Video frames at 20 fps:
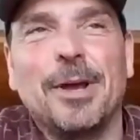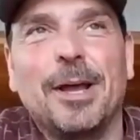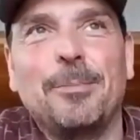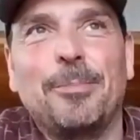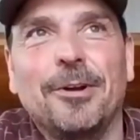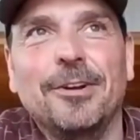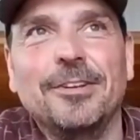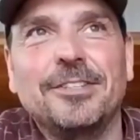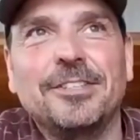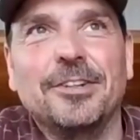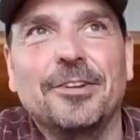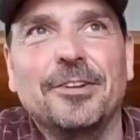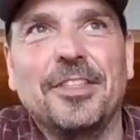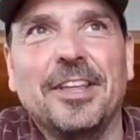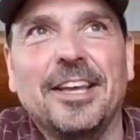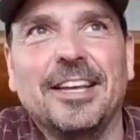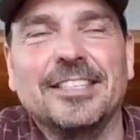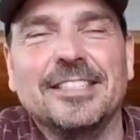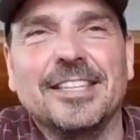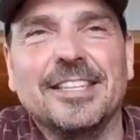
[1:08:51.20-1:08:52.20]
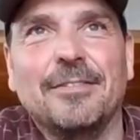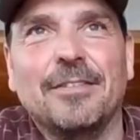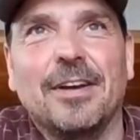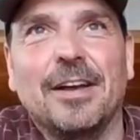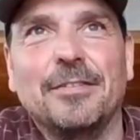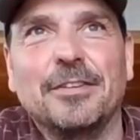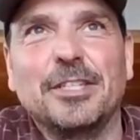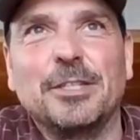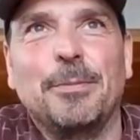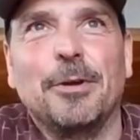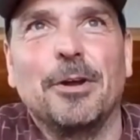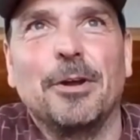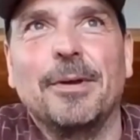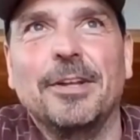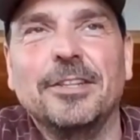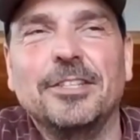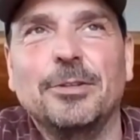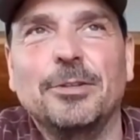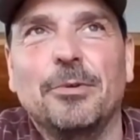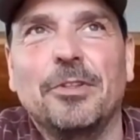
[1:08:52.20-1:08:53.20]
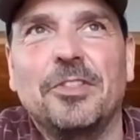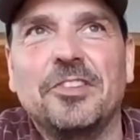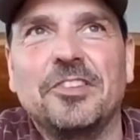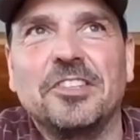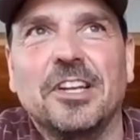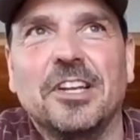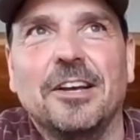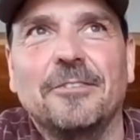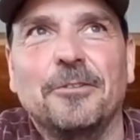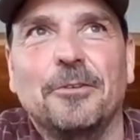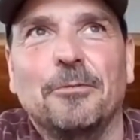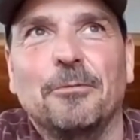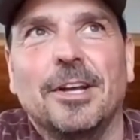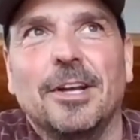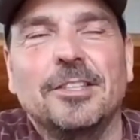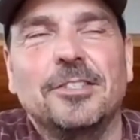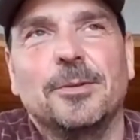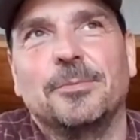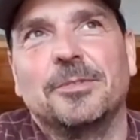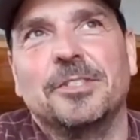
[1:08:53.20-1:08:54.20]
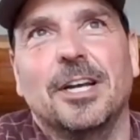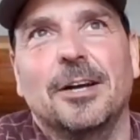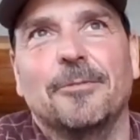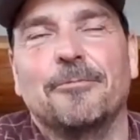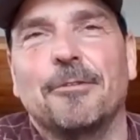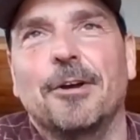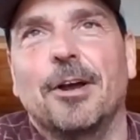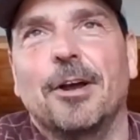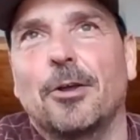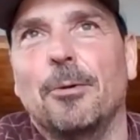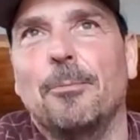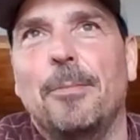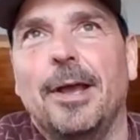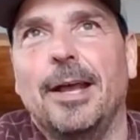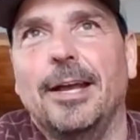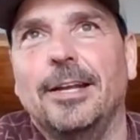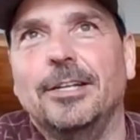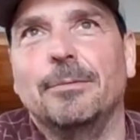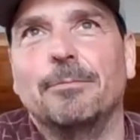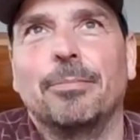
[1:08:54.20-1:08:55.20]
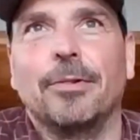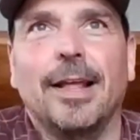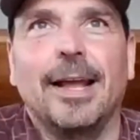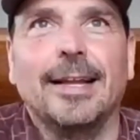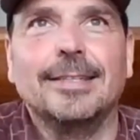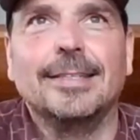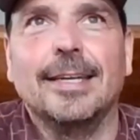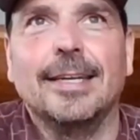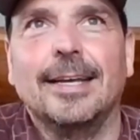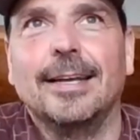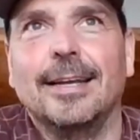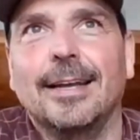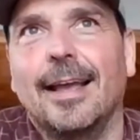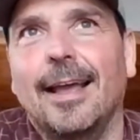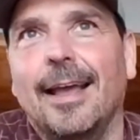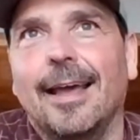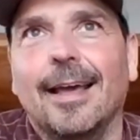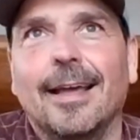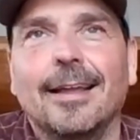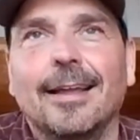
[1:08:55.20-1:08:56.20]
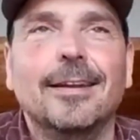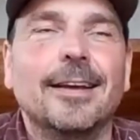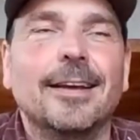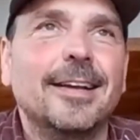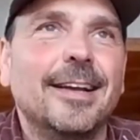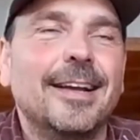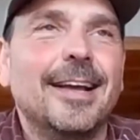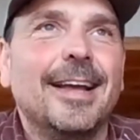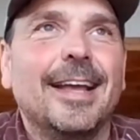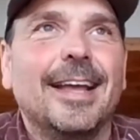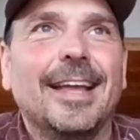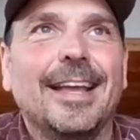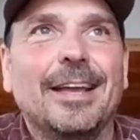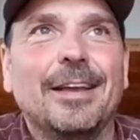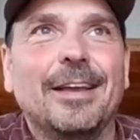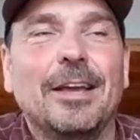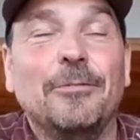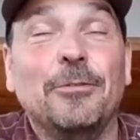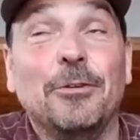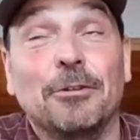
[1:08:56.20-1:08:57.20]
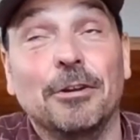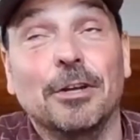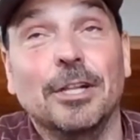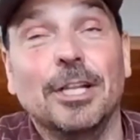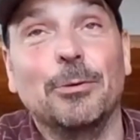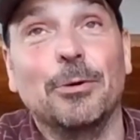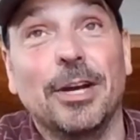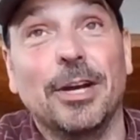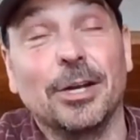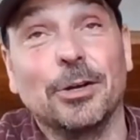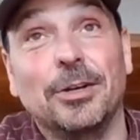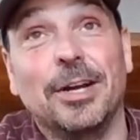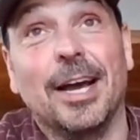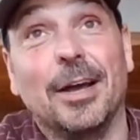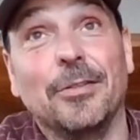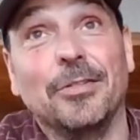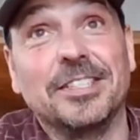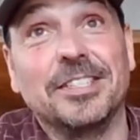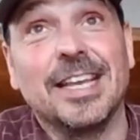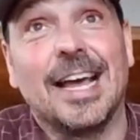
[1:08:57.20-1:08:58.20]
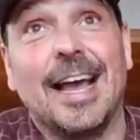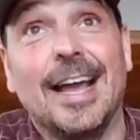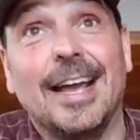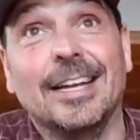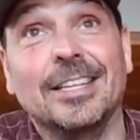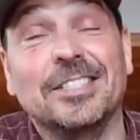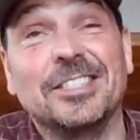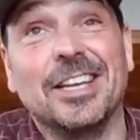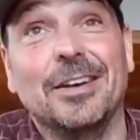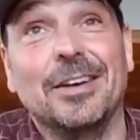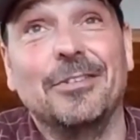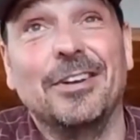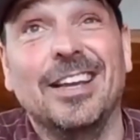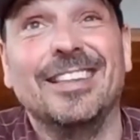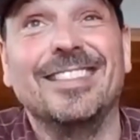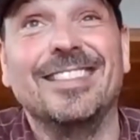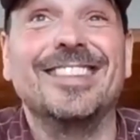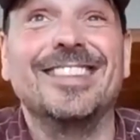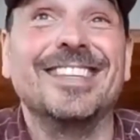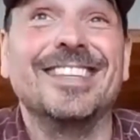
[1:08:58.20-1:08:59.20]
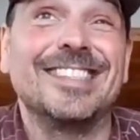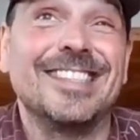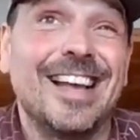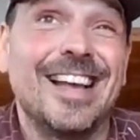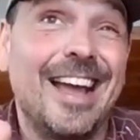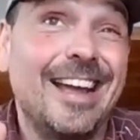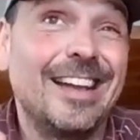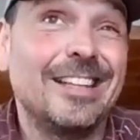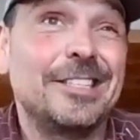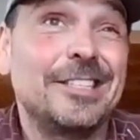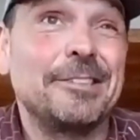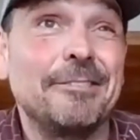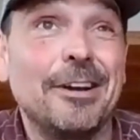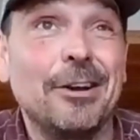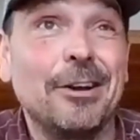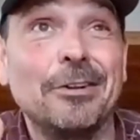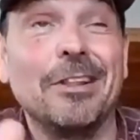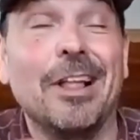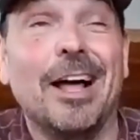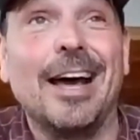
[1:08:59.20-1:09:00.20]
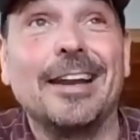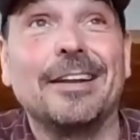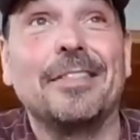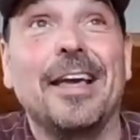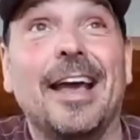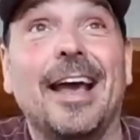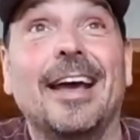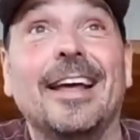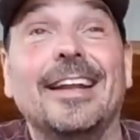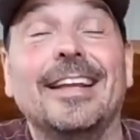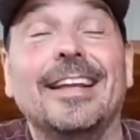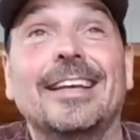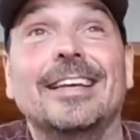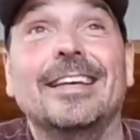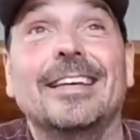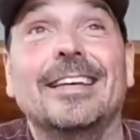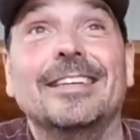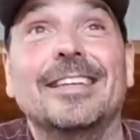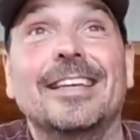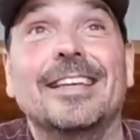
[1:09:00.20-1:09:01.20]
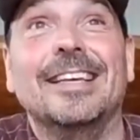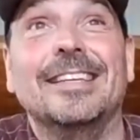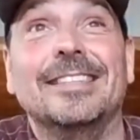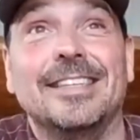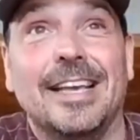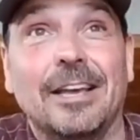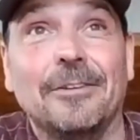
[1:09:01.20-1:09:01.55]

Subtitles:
my personal thing is I've experimented with stuff and read some stuff around companion planting, and if you really want to go down the science of it, the science around a lot of that is